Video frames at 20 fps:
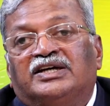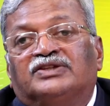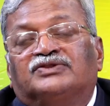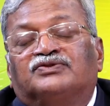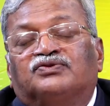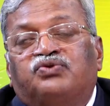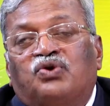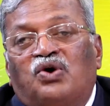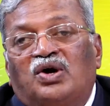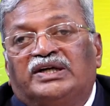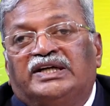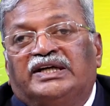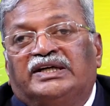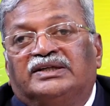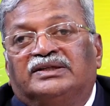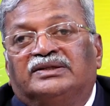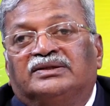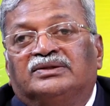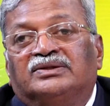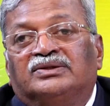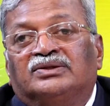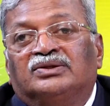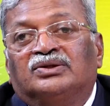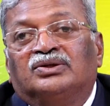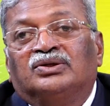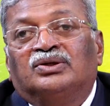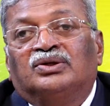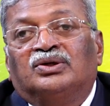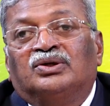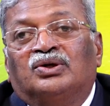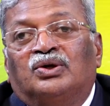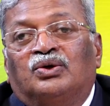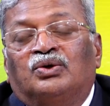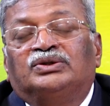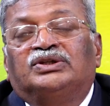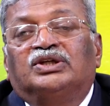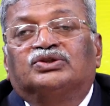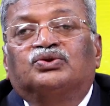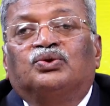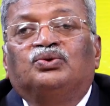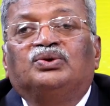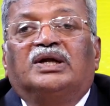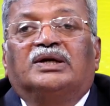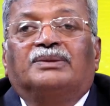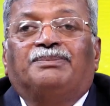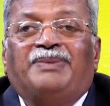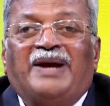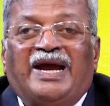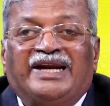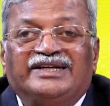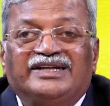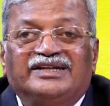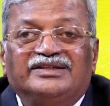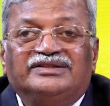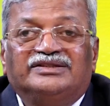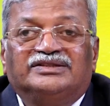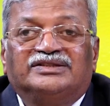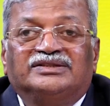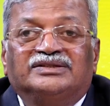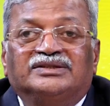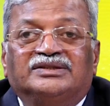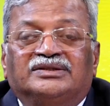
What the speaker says: is falling on the solar panels,